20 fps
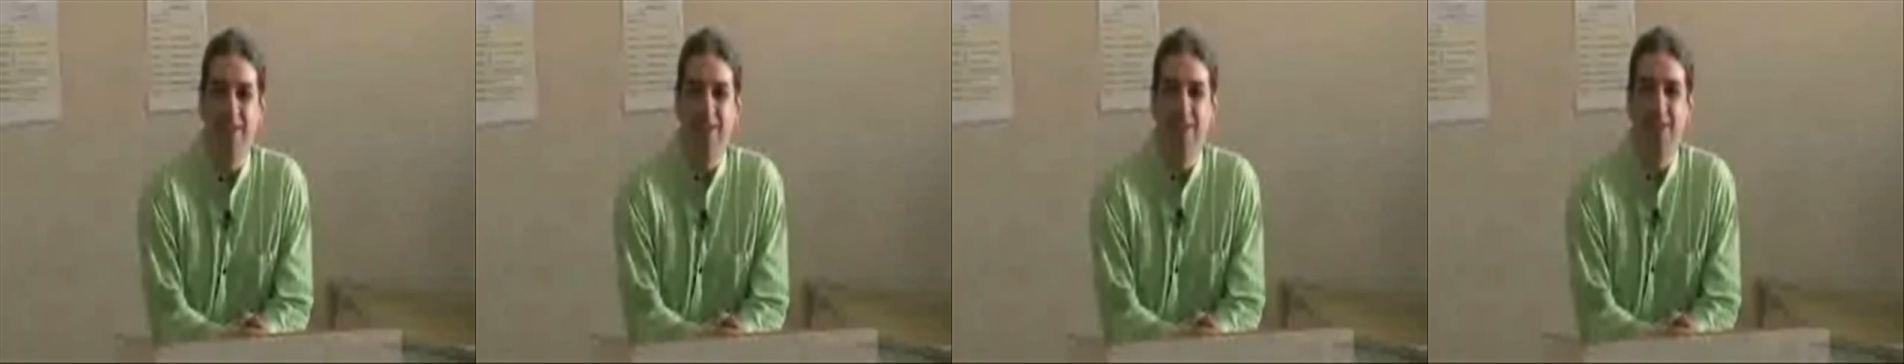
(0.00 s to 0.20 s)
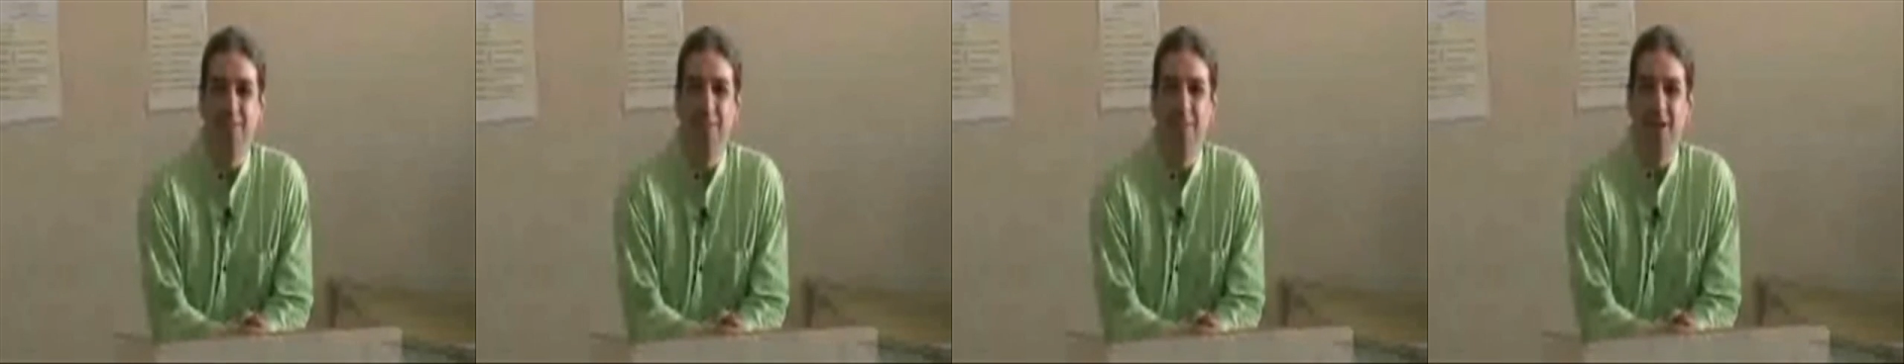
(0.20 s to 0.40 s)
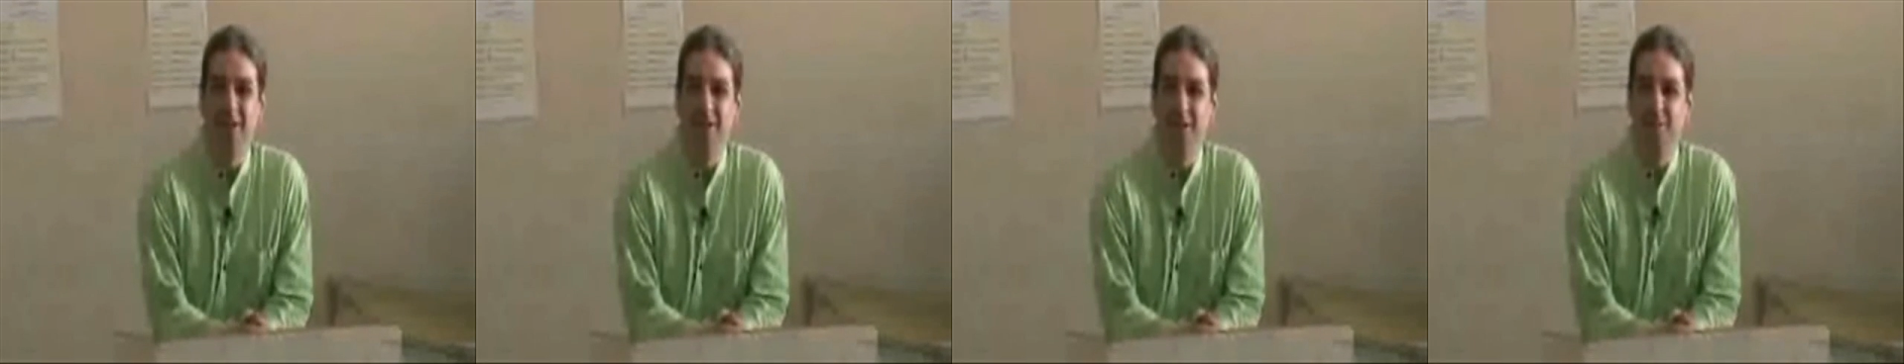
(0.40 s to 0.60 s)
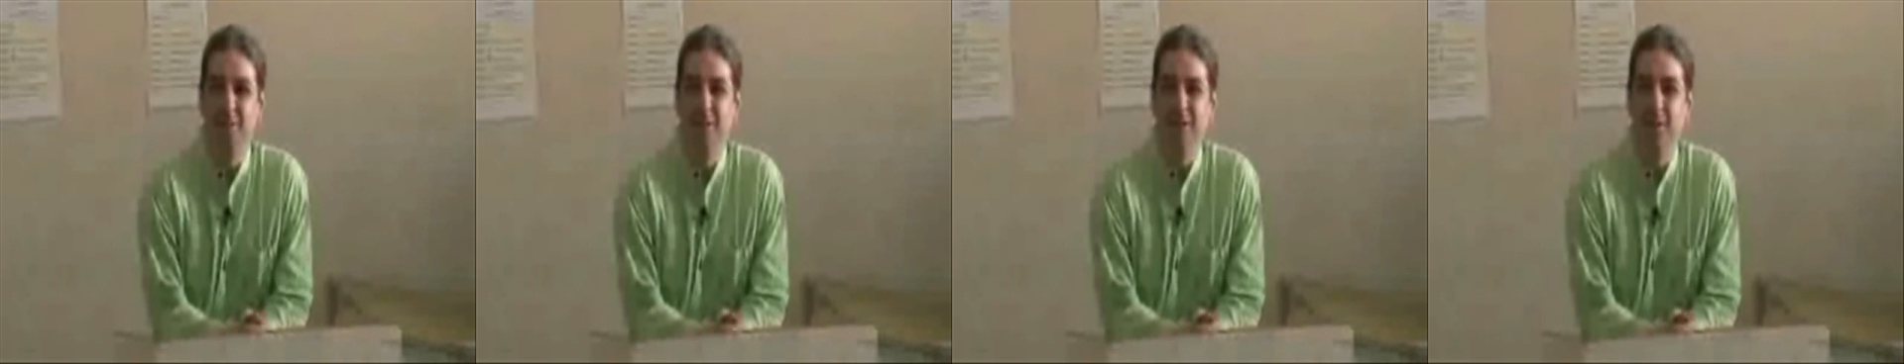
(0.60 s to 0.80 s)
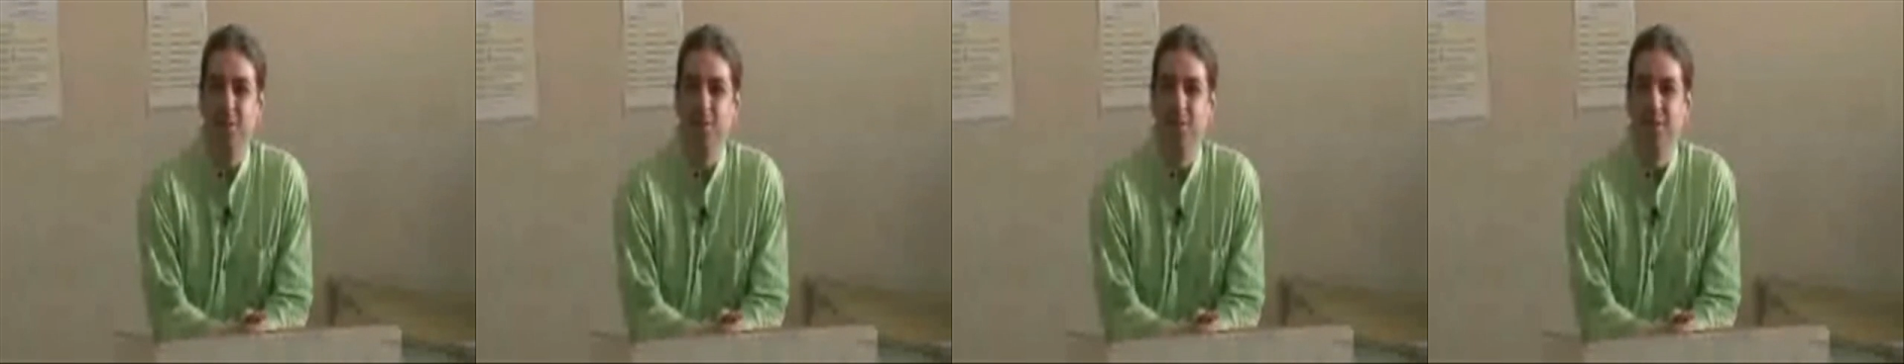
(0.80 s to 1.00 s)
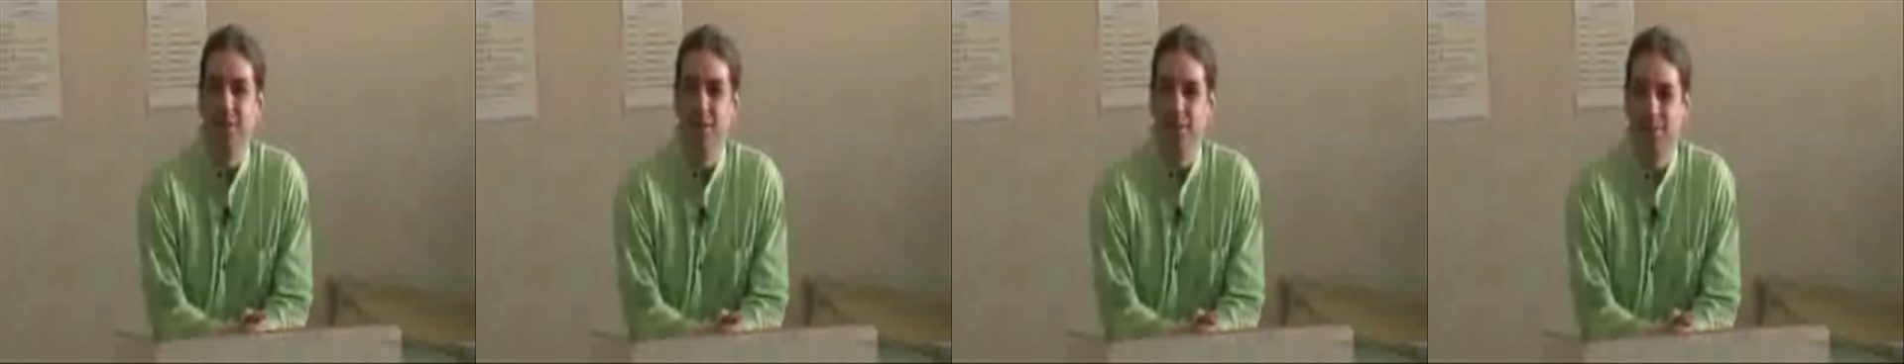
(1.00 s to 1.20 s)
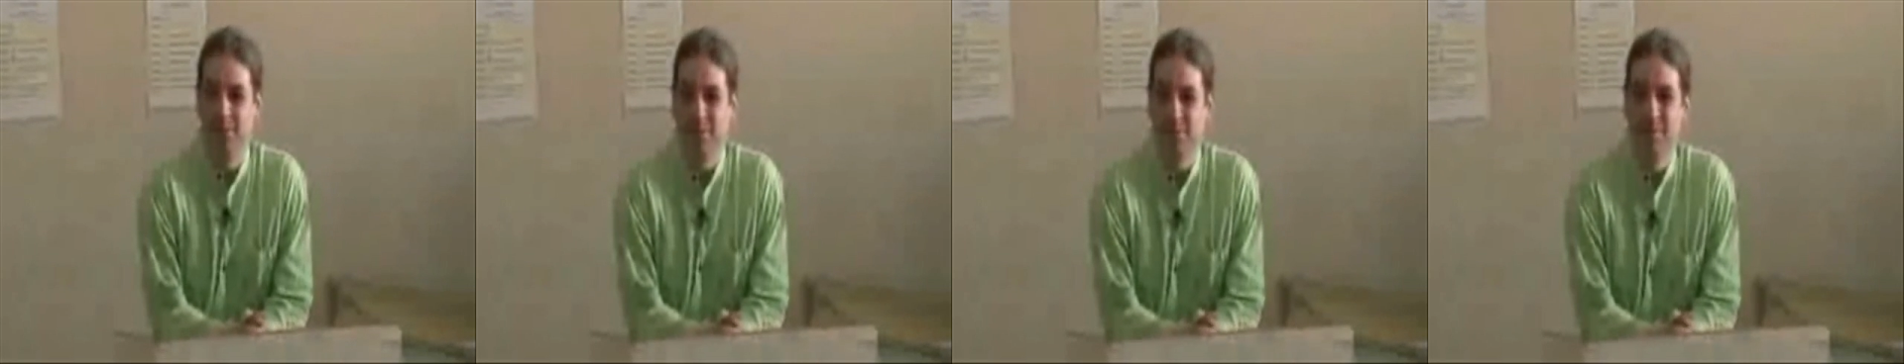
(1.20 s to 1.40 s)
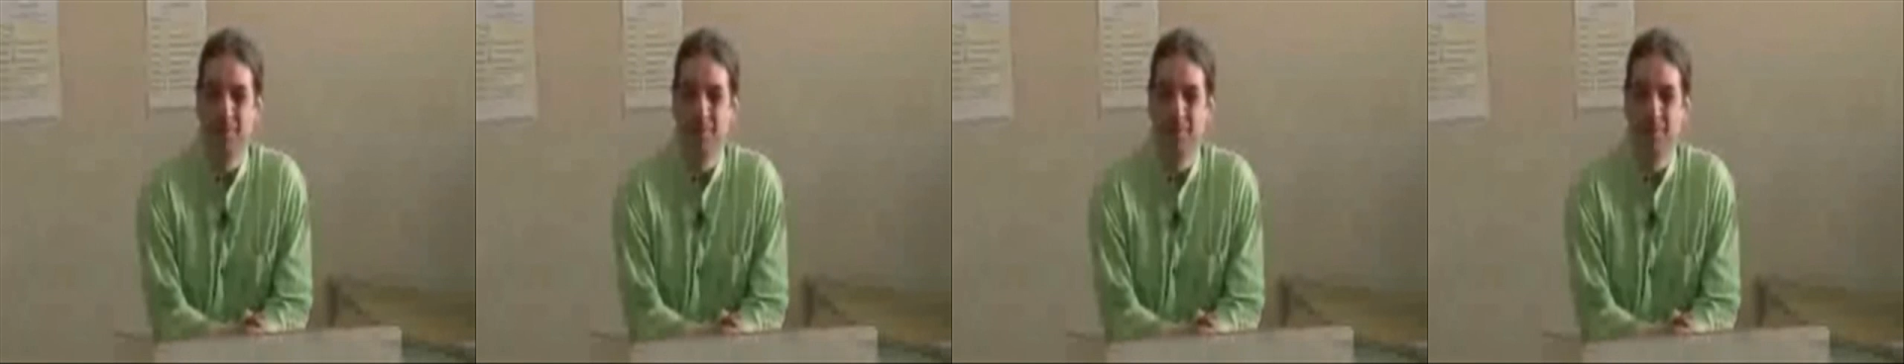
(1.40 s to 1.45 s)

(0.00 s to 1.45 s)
teach them maths and make them miserable.